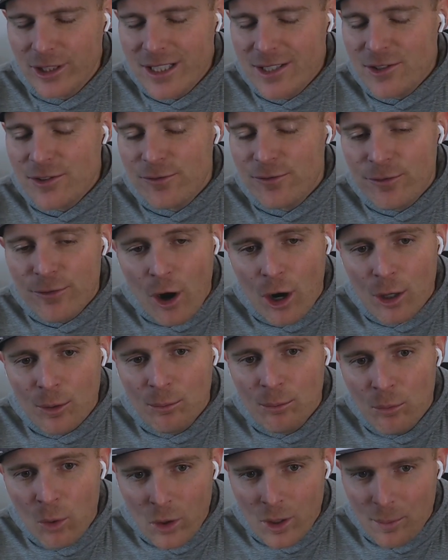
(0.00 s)
it's far
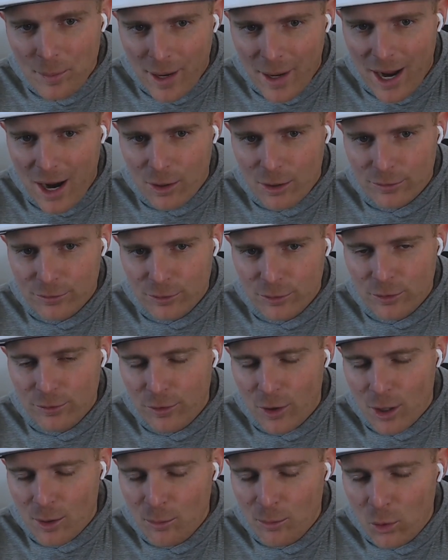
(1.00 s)
more powerful,
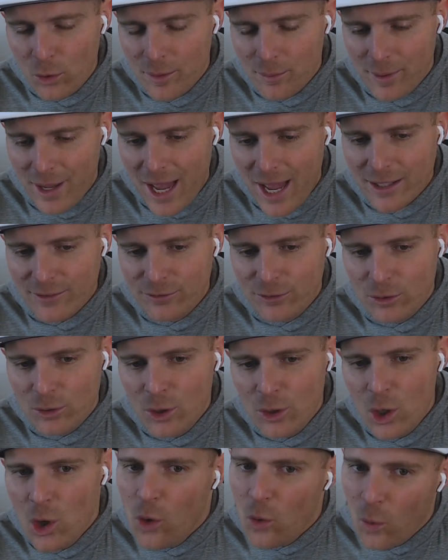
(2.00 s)
far more impactful
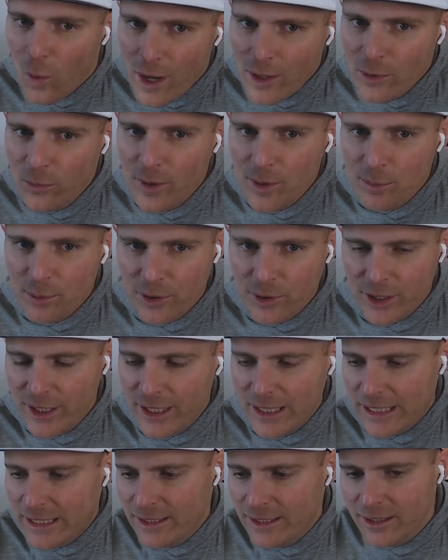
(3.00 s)
when we bring
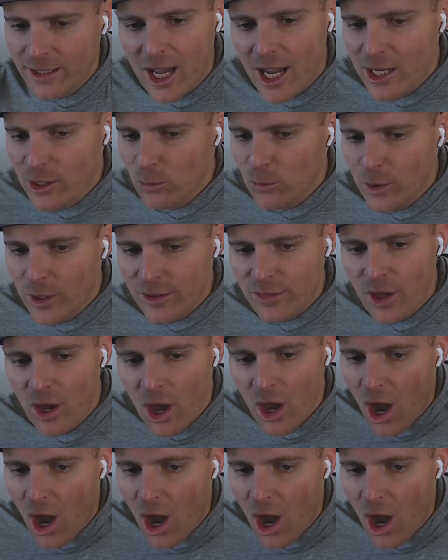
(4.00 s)
it in line with